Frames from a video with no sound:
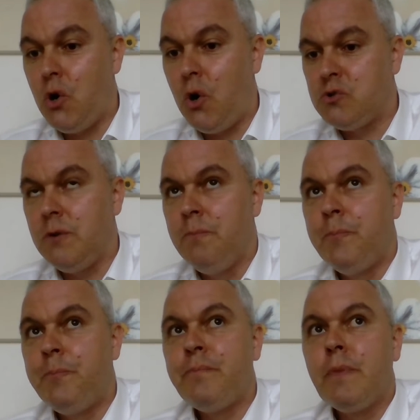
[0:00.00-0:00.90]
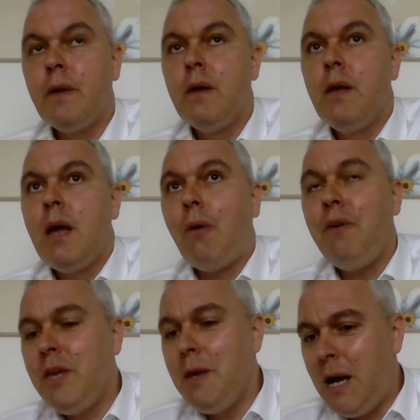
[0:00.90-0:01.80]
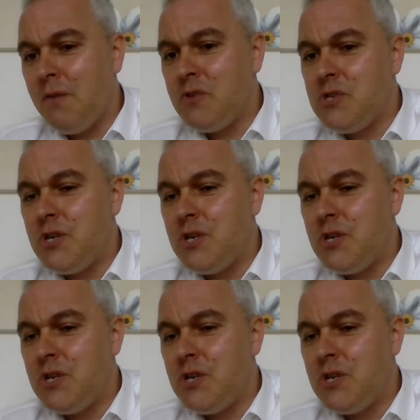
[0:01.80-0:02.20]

daughter. However, you might have a